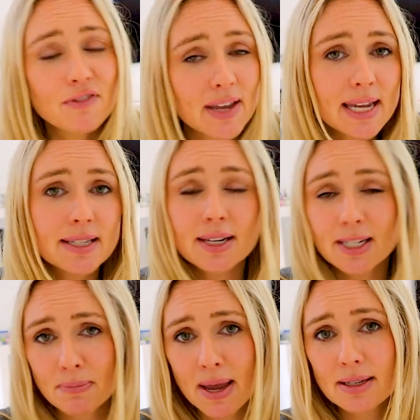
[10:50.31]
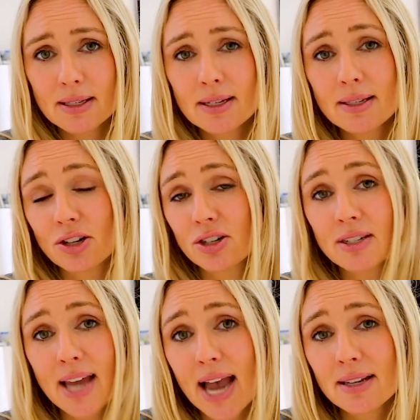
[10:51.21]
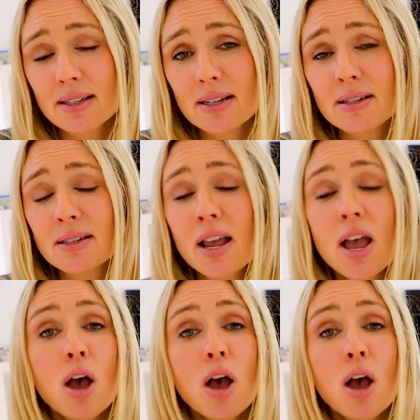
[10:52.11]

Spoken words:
fees and expenses such as taxes